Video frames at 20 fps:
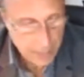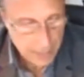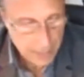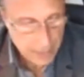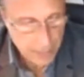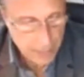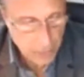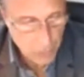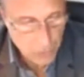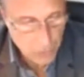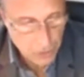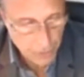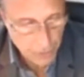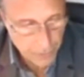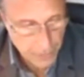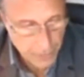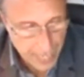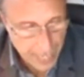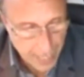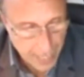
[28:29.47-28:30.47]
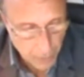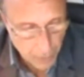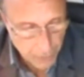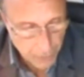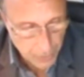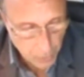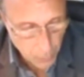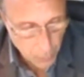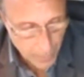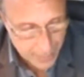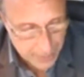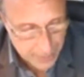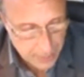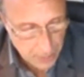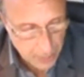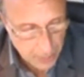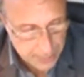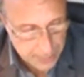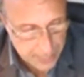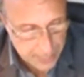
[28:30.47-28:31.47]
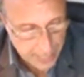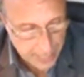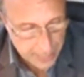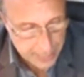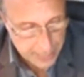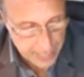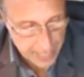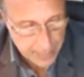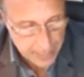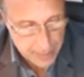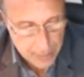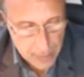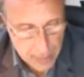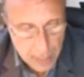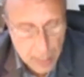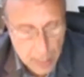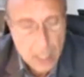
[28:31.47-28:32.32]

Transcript: crux of the question, is that